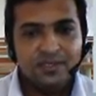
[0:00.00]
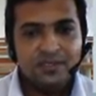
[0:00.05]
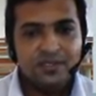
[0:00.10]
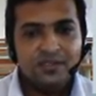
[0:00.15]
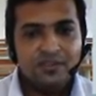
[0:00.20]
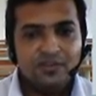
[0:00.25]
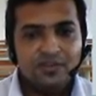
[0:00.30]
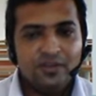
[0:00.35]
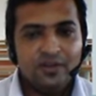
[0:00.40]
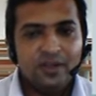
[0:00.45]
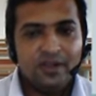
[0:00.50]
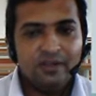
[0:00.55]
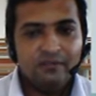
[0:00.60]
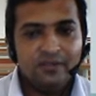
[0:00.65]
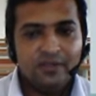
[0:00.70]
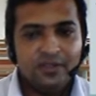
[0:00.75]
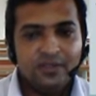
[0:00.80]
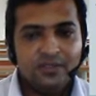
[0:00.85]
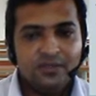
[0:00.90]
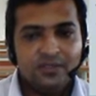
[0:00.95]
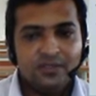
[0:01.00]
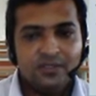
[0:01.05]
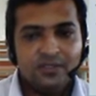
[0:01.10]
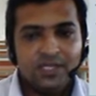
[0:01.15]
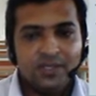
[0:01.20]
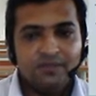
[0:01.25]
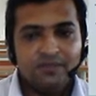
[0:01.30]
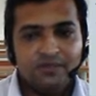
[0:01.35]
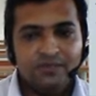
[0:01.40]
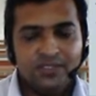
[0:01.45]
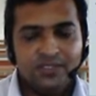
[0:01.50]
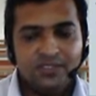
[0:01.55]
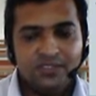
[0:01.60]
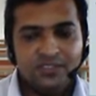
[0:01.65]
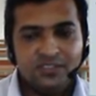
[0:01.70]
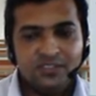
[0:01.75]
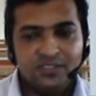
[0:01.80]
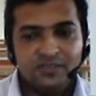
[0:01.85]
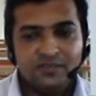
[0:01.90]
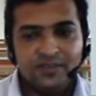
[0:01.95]
You're having type of
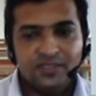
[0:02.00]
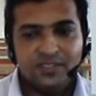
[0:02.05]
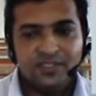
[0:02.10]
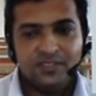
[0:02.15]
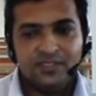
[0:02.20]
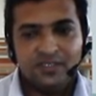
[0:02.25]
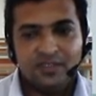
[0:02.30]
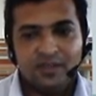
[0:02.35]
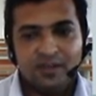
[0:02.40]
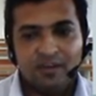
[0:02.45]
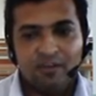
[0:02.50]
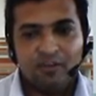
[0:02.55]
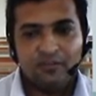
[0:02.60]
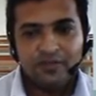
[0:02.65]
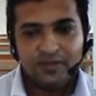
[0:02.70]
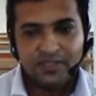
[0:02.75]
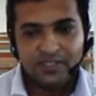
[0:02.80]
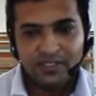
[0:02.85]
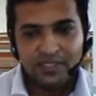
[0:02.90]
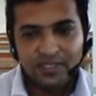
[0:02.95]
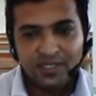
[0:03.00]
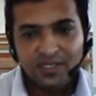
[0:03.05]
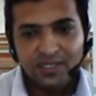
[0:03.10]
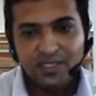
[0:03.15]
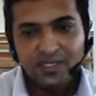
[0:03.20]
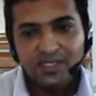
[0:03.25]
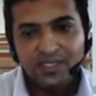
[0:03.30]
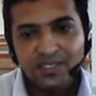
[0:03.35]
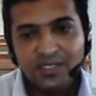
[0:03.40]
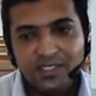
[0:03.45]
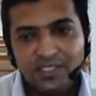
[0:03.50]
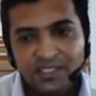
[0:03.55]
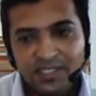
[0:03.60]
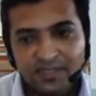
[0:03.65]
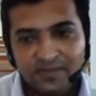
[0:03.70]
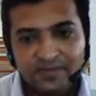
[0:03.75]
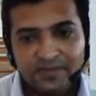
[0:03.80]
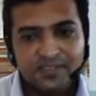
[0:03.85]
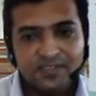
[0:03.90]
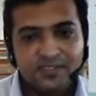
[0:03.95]
businesses which offer their
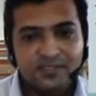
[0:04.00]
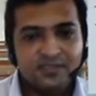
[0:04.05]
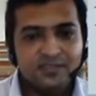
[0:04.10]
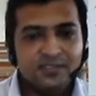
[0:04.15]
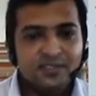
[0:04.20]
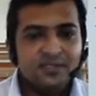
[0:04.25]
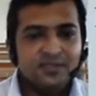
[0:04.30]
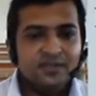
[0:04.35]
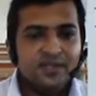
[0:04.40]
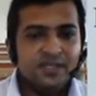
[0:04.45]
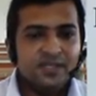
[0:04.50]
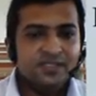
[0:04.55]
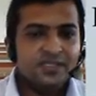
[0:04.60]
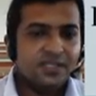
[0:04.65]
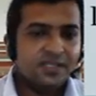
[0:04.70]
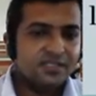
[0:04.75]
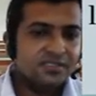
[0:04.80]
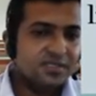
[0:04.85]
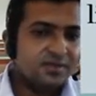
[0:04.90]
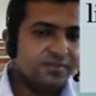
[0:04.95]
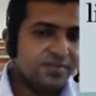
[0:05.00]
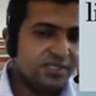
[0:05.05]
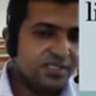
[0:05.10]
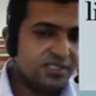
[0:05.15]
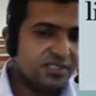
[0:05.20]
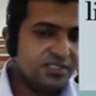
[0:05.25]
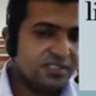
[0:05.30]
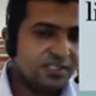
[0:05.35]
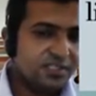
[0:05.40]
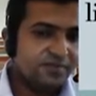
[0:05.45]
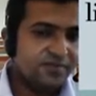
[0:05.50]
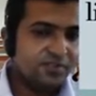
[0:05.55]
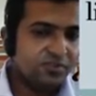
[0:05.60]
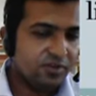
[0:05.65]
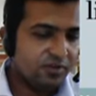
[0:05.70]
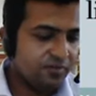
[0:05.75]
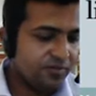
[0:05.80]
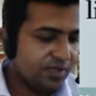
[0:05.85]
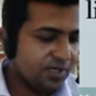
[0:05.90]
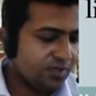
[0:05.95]
services, and there are some businesses which
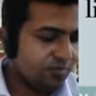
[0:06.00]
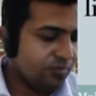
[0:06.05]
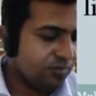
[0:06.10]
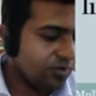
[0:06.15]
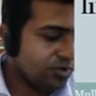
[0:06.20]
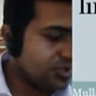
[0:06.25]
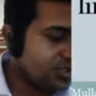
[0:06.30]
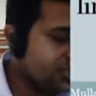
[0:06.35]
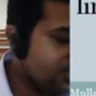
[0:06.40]
offer both